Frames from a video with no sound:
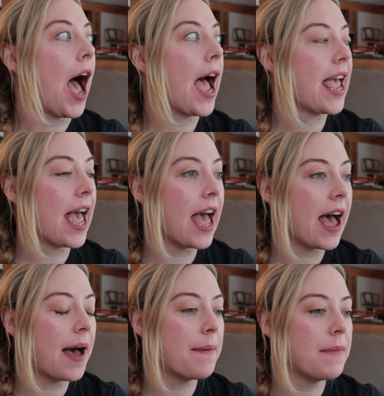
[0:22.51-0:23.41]
I
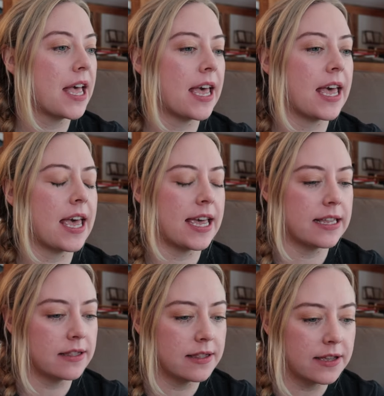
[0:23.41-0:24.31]
am a
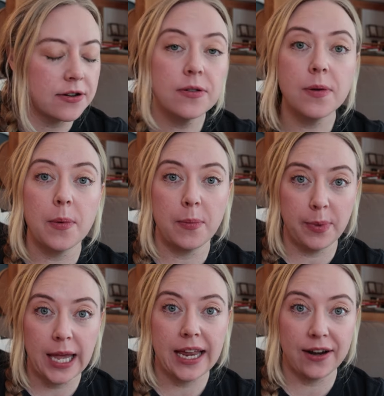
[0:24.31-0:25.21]
little
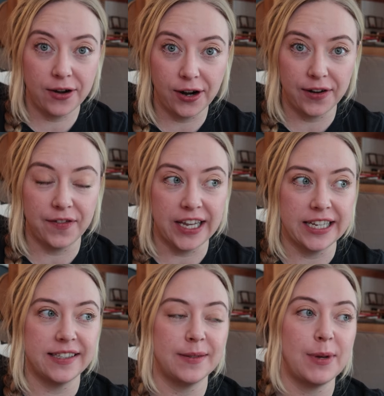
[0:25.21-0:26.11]
bit
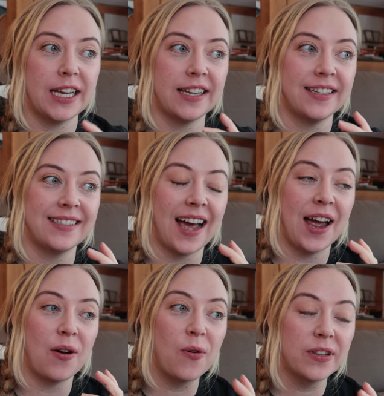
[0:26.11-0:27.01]
nervous because
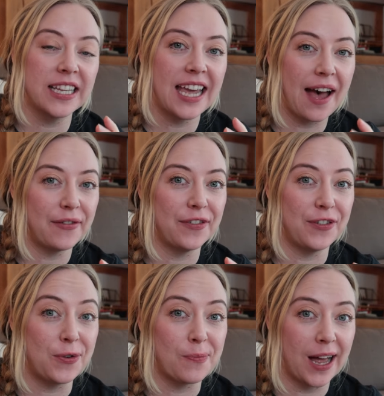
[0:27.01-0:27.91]
I only have a
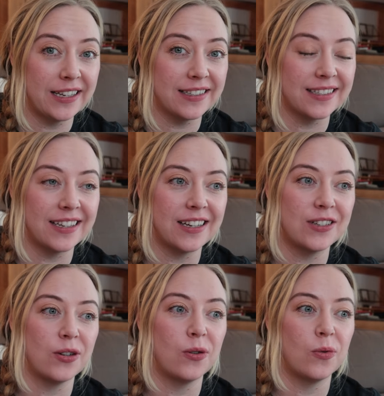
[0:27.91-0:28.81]
few months
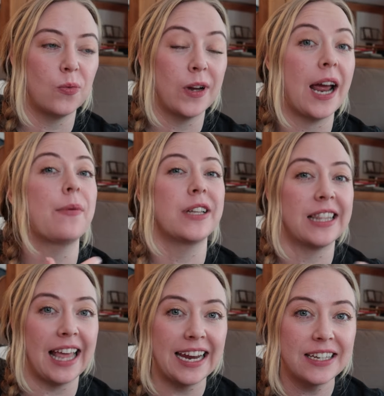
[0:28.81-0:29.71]
until when I would
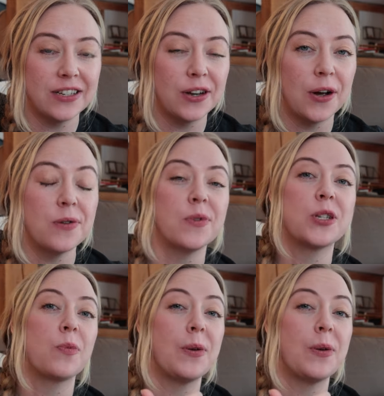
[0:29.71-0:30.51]
like to go, which